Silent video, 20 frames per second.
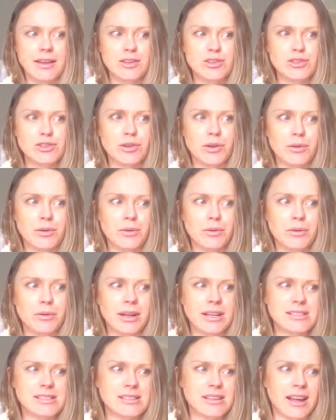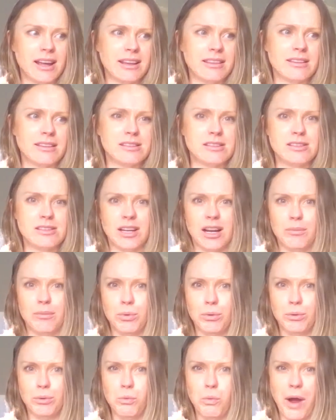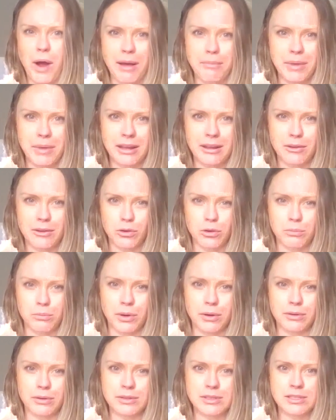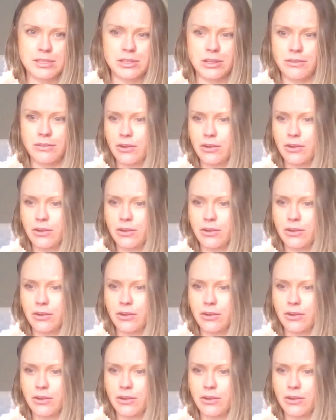So it's like this double whammy almost.